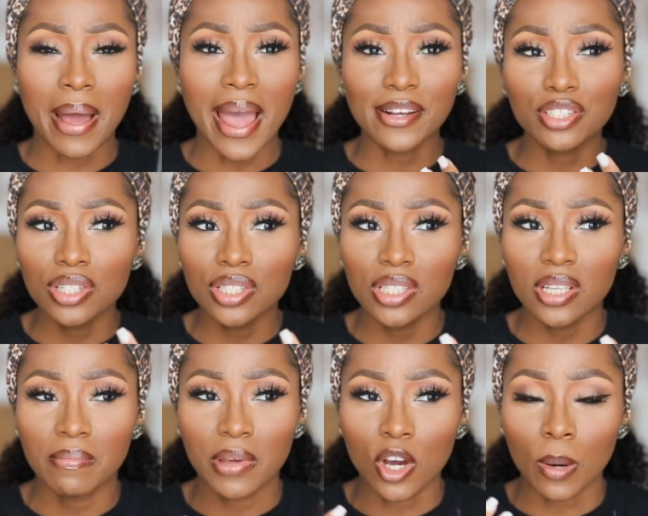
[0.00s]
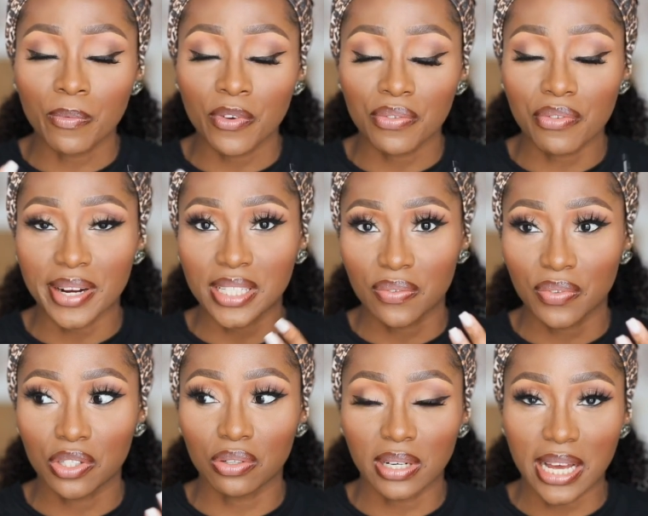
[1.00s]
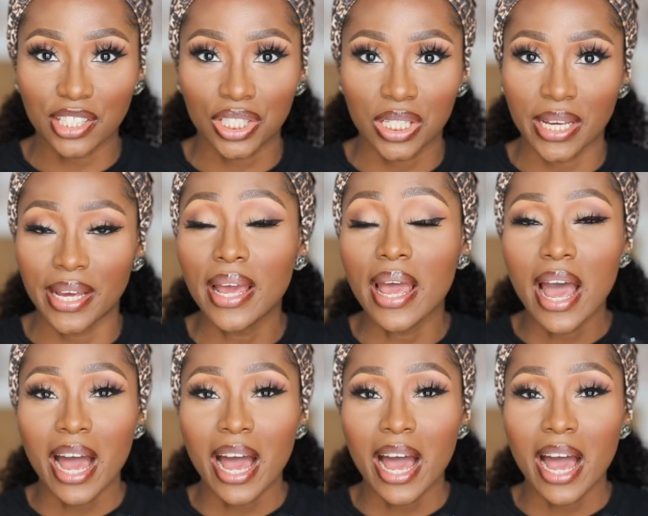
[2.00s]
I actually did a makeup favorites video last year.